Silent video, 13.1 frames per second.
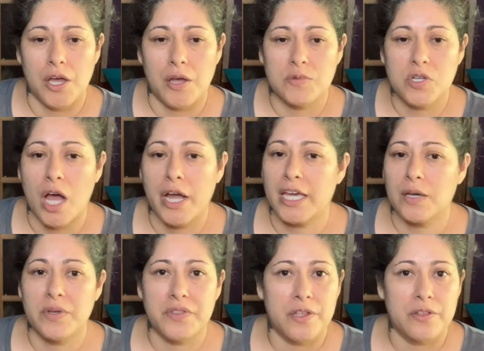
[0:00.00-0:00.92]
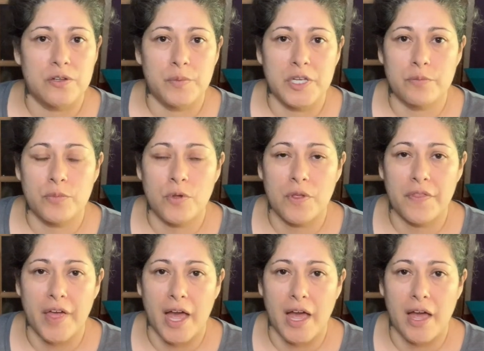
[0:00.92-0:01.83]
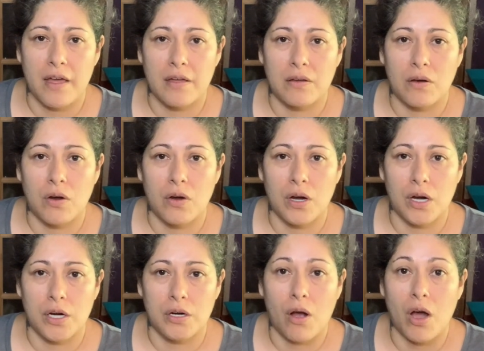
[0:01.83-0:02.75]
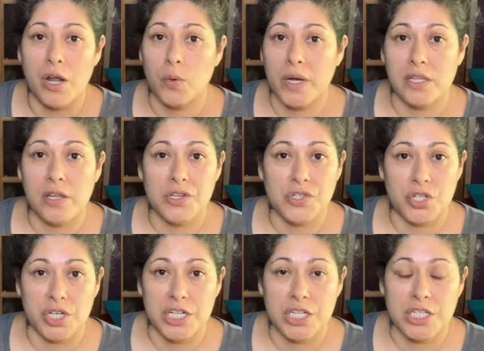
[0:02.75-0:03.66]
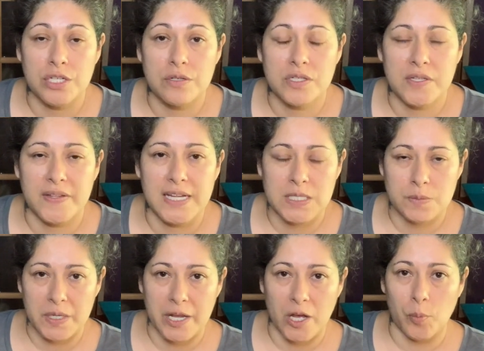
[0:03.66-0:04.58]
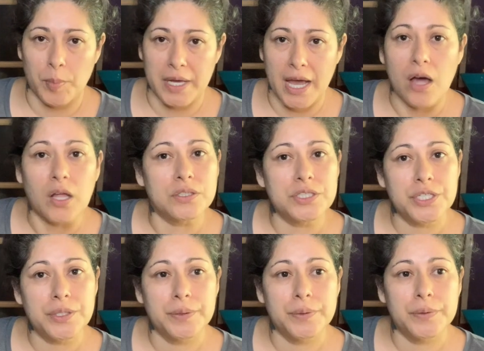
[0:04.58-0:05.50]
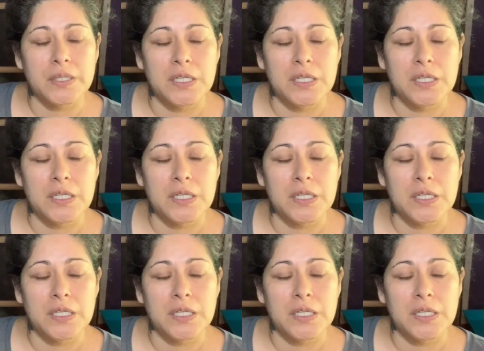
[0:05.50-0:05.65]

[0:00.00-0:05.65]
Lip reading: talking with other people that are on a weight loss journey too, so that's been helping out too.